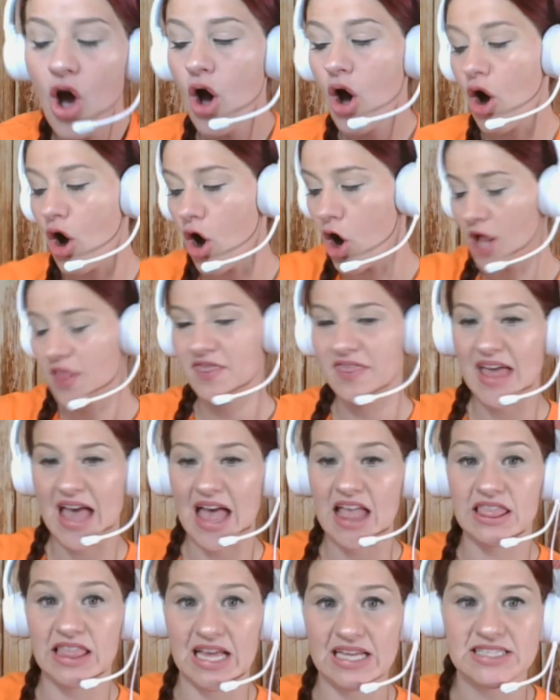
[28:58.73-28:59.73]
on that
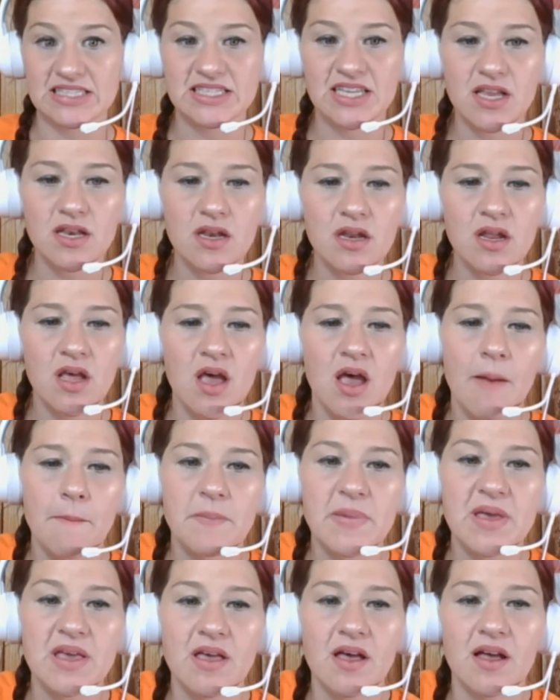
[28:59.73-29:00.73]
lesson
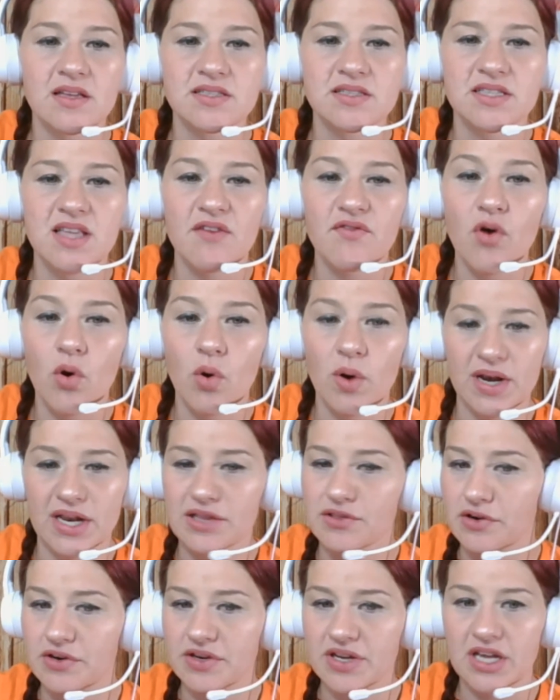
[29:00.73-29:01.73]
because they've already
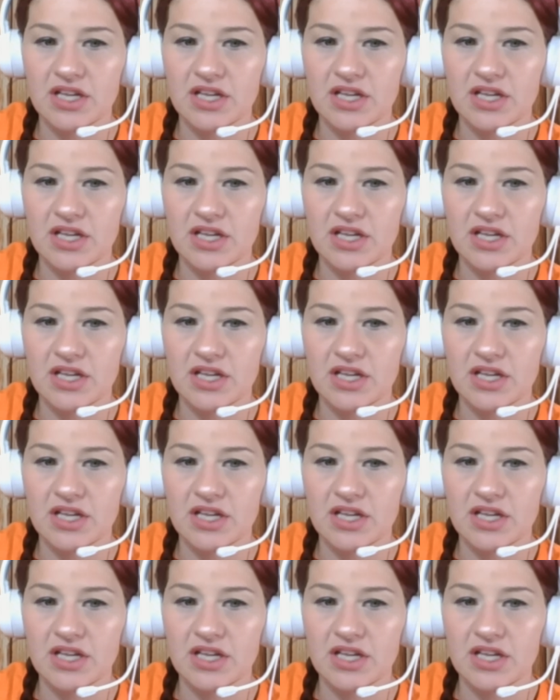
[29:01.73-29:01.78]
learned it.